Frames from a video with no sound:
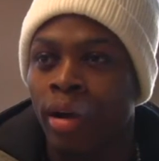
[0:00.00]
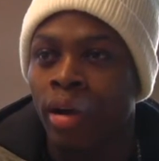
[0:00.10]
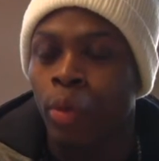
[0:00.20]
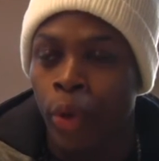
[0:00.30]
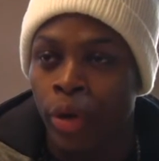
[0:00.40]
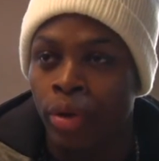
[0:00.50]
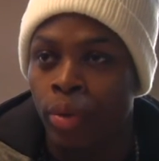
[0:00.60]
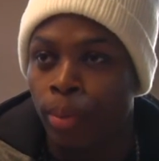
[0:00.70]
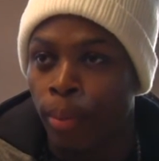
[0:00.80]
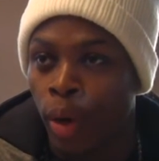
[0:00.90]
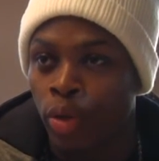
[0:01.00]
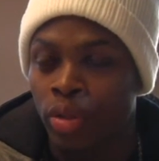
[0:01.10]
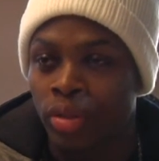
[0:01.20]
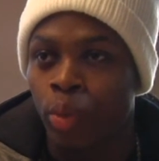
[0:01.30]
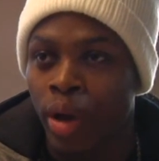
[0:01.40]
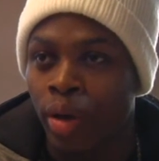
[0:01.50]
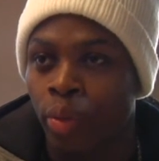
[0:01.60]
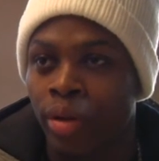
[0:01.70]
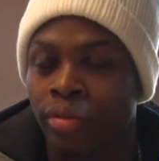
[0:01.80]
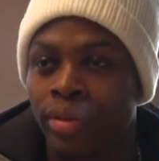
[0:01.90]
work most well
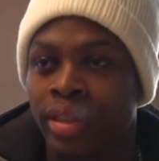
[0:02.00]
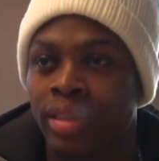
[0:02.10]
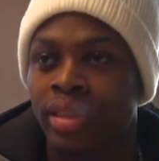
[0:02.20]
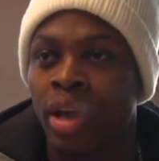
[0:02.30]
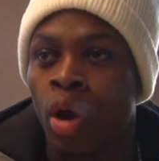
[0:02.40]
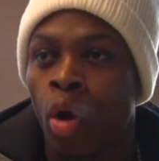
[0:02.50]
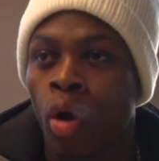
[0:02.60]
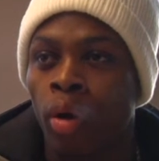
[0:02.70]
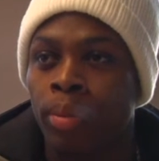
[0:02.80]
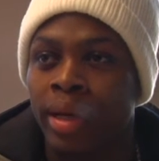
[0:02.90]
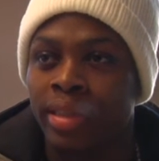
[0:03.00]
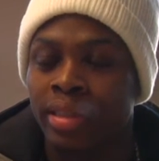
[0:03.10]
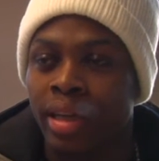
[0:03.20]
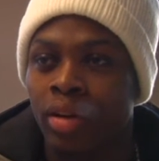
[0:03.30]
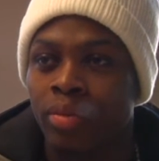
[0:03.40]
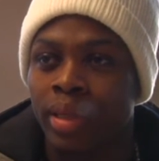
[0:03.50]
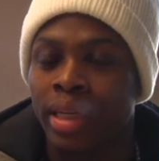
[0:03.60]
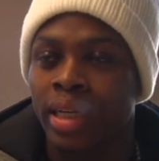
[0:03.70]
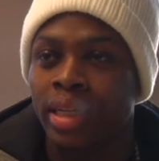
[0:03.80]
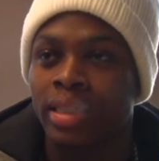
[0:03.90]
with is oil pastel
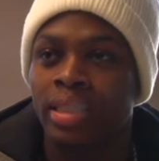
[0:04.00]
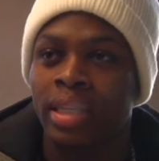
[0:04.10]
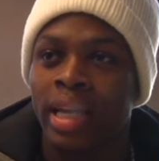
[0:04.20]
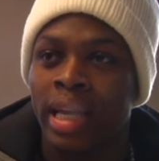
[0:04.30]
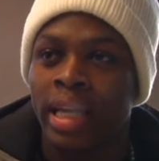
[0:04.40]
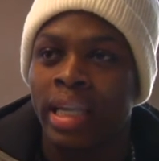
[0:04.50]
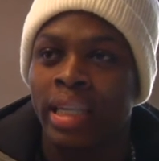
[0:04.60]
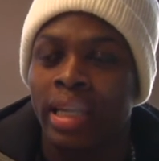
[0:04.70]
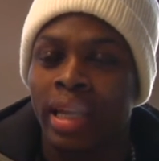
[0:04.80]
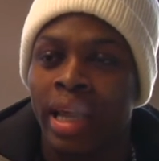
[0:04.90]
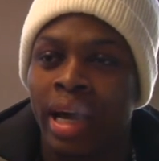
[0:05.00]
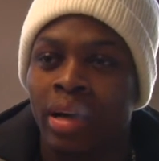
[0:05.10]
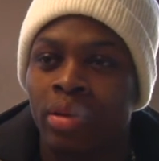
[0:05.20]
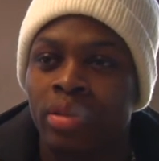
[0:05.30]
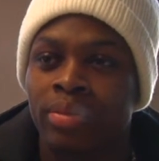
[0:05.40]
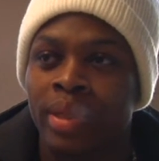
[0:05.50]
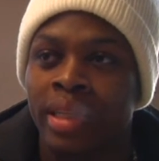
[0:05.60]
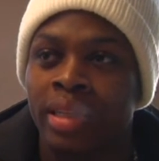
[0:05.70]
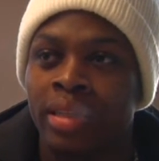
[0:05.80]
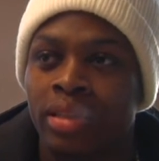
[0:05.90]
because it allows
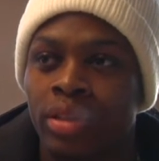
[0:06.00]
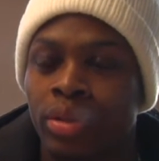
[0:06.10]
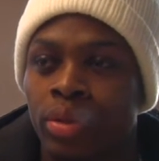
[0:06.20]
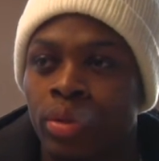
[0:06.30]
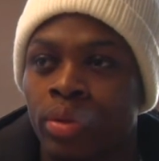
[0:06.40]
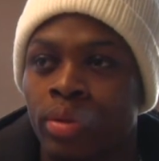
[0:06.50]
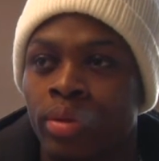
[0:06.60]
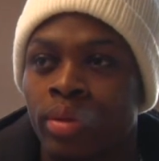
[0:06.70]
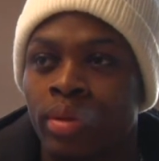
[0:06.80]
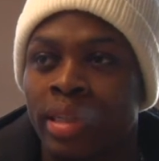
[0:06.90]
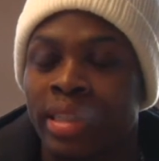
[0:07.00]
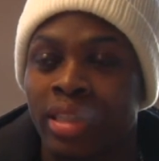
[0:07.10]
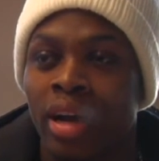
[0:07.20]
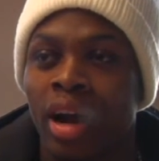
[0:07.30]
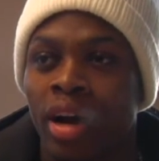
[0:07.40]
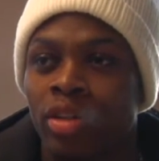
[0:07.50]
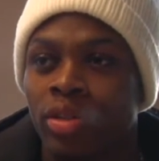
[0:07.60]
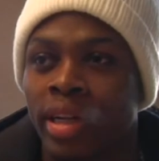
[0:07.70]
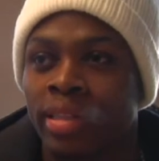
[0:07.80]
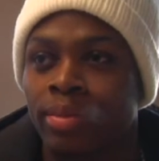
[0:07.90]
me to, it's a
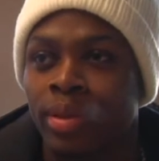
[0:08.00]
contrast